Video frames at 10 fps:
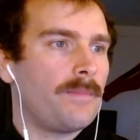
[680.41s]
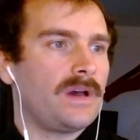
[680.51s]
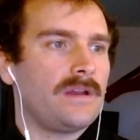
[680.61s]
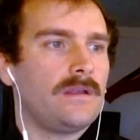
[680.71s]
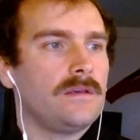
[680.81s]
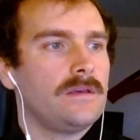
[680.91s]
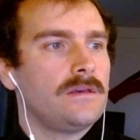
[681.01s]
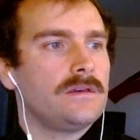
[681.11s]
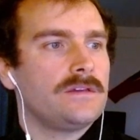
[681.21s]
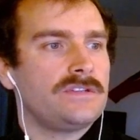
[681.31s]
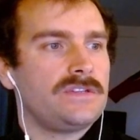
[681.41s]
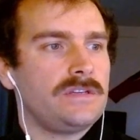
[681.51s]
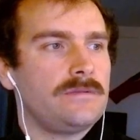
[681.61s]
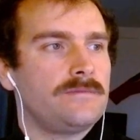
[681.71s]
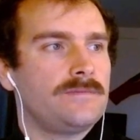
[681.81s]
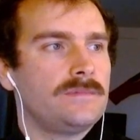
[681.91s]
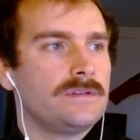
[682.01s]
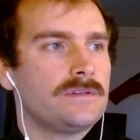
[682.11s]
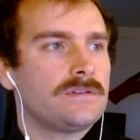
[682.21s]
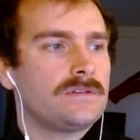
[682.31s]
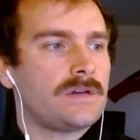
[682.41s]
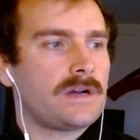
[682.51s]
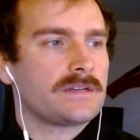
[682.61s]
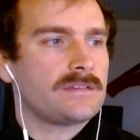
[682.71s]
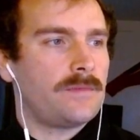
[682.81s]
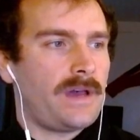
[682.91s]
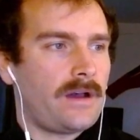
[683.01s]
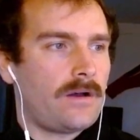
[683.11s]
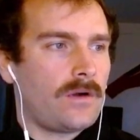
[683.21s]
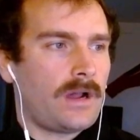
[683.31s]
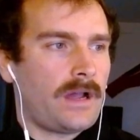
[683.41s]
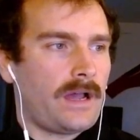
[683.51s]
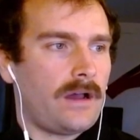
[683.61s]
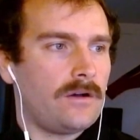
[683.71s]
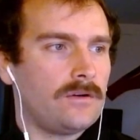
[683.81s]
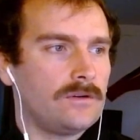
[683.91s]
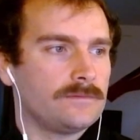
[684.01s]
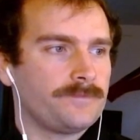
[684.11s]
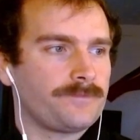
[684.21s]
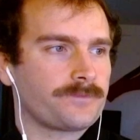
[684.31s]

but she talks about how